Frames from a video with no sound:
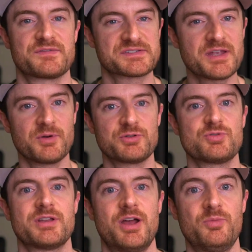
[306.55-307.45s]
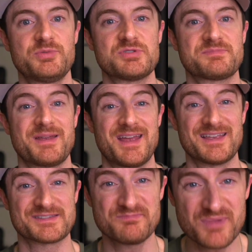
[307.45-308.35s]
someone who can help you spend
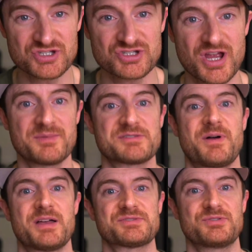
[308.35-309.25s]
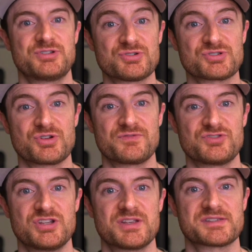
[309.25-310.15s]
as much time as possible in your zone of
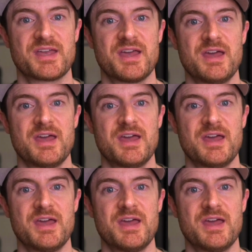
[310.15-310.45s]
genius